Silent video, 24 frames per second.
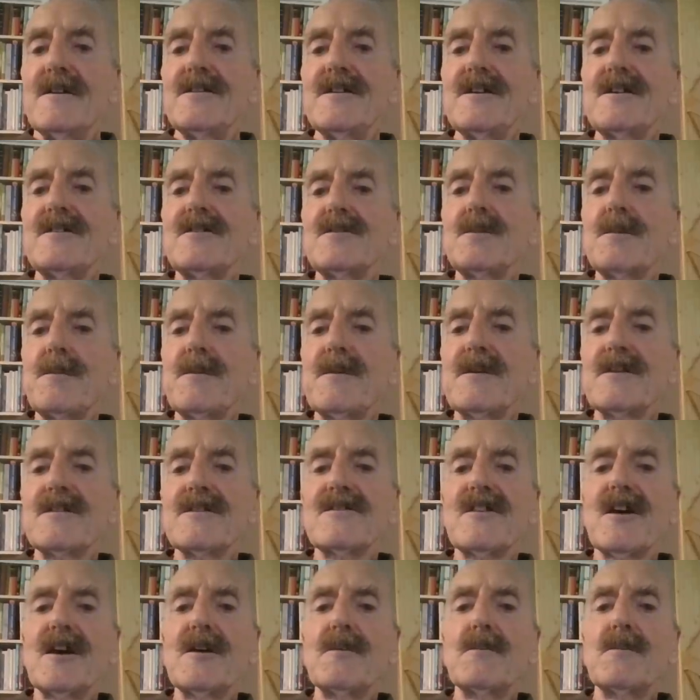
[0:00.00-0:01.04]
This would be the
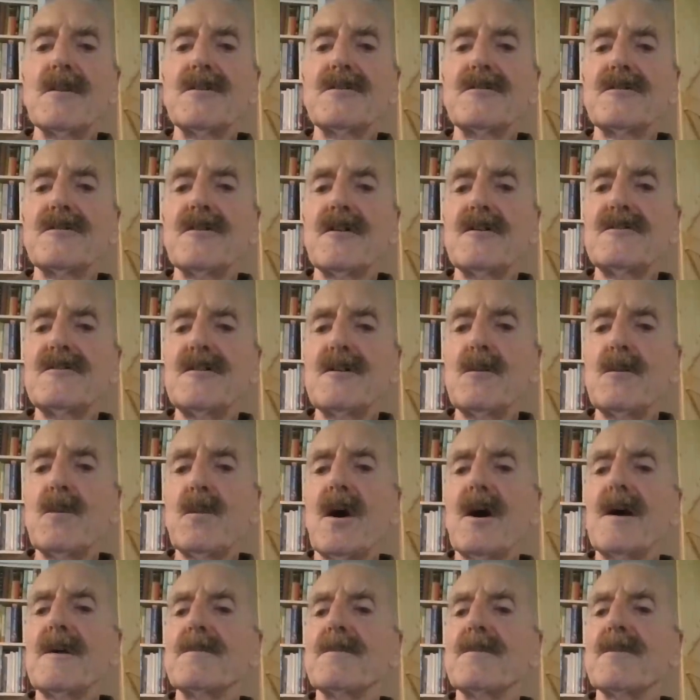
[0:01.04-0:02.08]
same with 30
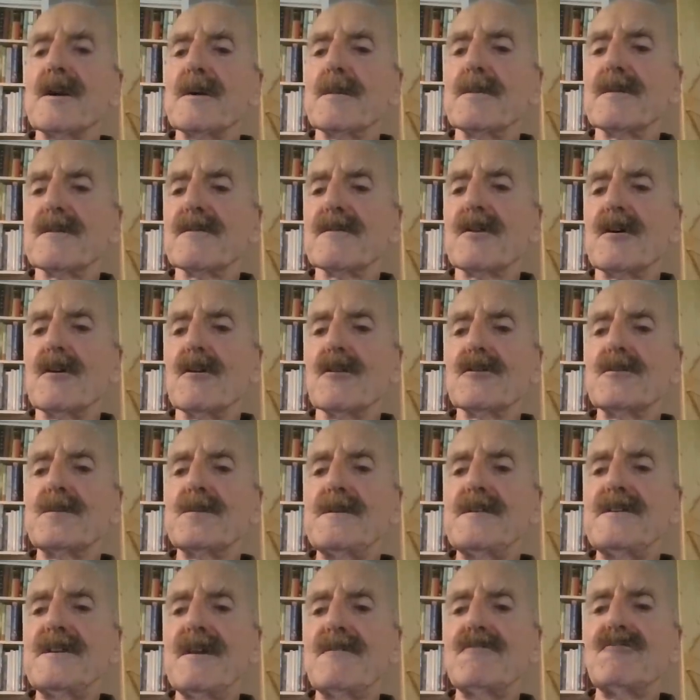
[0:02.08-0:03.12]
white people, of course,
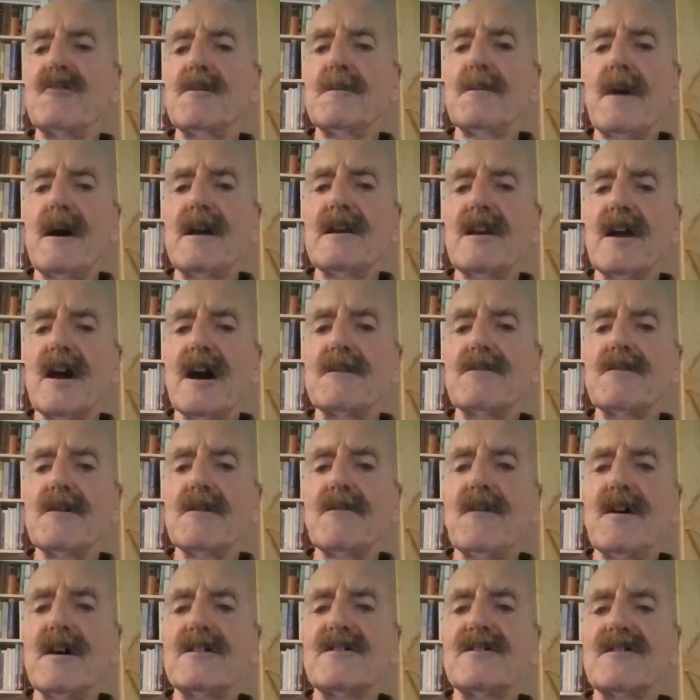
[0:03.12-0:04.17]
but never in my life
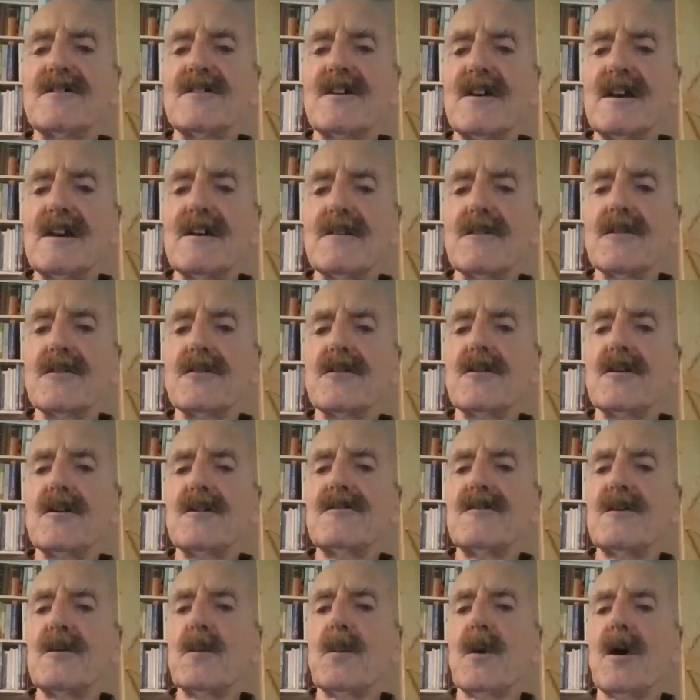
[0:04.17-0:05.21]
have I seen
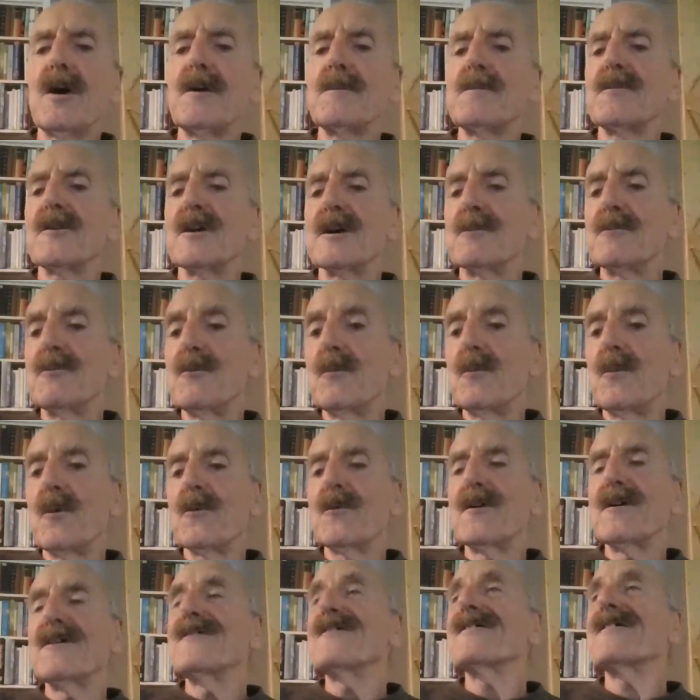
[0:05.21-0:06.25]
30 white people
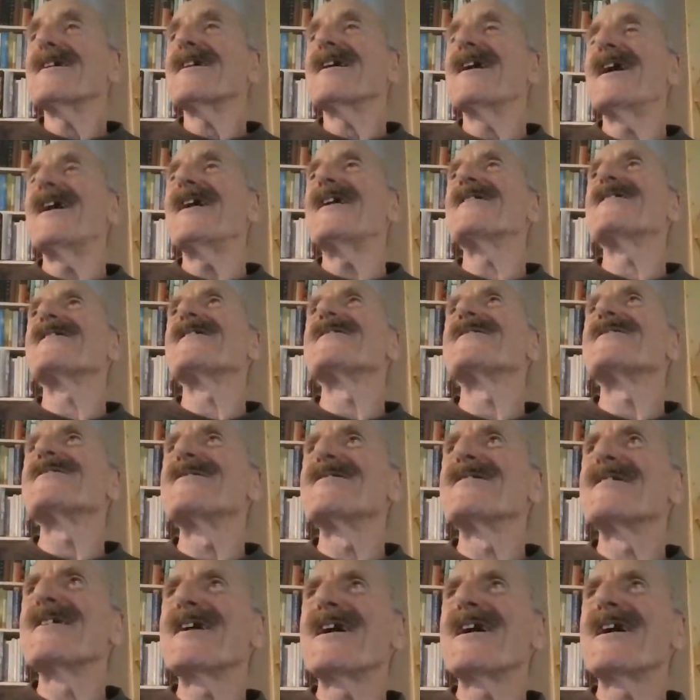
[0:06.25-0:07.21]
walking together through